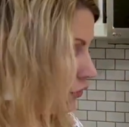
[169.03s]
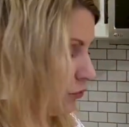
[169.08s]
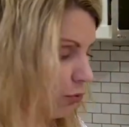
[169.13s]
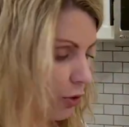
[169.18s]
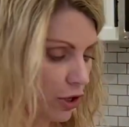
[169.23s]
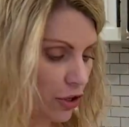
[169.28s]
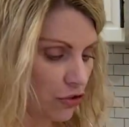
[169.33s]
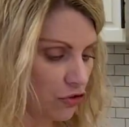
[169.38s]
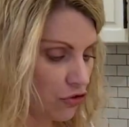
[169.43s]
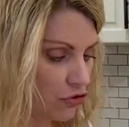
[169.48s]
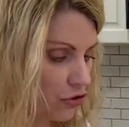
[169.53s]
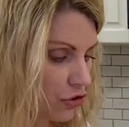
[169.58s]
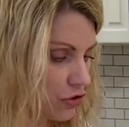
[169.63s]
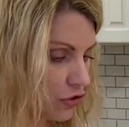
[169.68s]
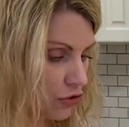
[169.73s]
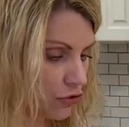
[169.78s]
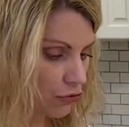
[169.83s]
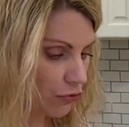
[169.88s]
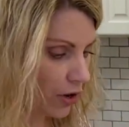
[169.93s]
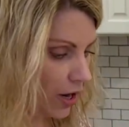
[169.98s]
just works
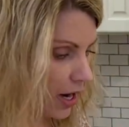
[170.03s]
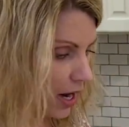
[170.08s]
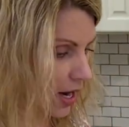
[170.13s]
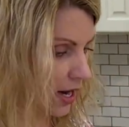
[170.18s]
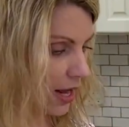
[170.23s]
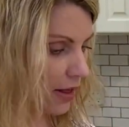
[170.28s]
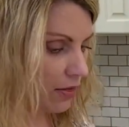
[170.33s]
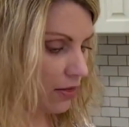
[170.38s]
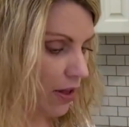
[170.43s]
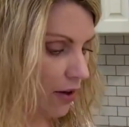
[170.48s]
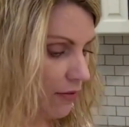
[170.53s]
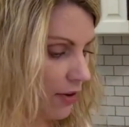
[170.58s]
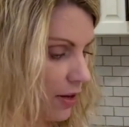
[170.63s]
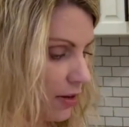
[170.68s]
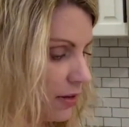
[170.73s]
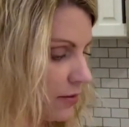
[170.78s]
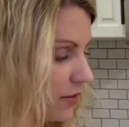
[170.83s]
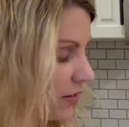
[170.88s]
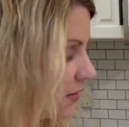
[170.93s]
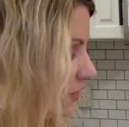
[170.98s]
just as great, and I love
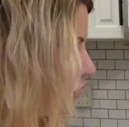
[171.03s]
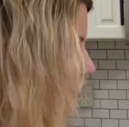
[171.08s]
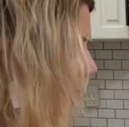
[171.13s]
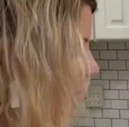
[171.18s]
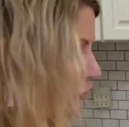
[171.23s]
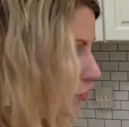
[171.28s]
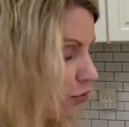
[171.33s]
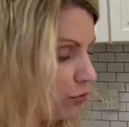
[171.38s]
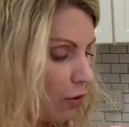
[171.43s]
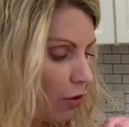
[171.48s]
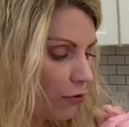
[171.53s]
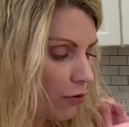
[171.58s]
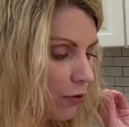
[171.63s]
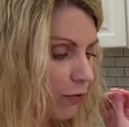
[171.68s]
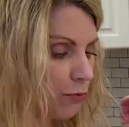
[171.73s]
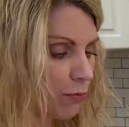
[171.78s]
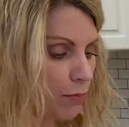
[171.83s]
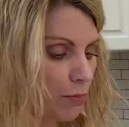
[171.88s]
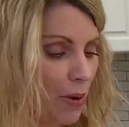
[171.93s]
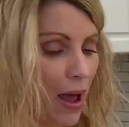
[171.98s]
it because it's not too
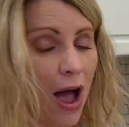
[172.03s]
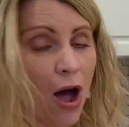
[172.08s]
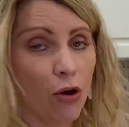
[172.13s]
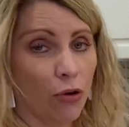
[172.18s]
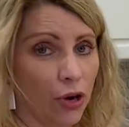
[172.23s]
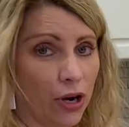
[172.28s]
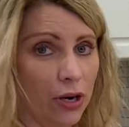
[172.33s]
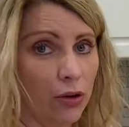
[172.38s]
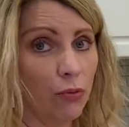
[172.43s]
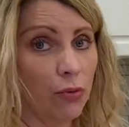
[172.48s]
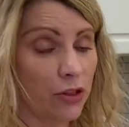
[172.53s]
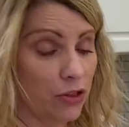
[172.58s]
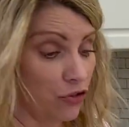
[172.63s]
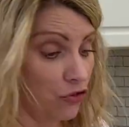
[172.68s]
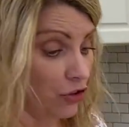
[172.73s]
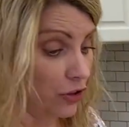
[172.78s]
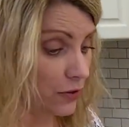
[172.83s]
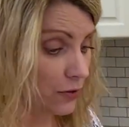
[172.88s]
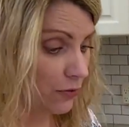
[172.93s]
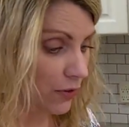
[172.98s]
overpowering with
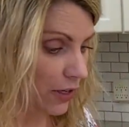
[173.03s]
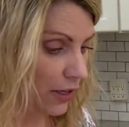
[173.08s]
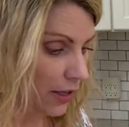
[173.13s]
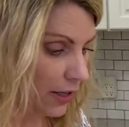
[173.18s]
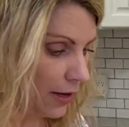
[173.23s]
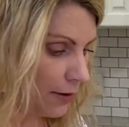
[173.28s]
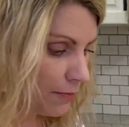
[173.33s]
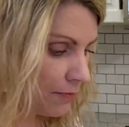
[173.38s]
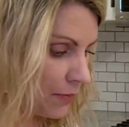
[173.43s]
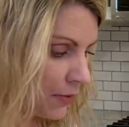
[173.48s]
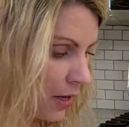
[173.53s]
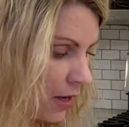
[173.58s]
just vanilla.